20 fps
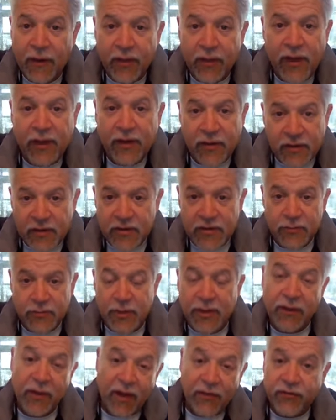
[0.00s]
they could just
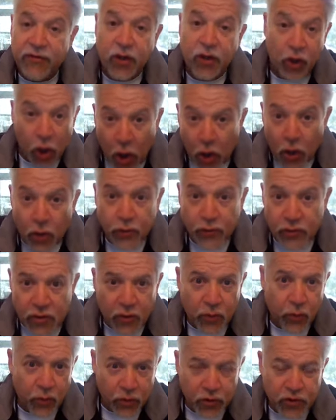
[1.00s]
be left alone
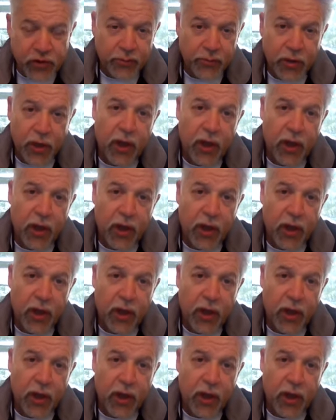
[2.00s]
to worship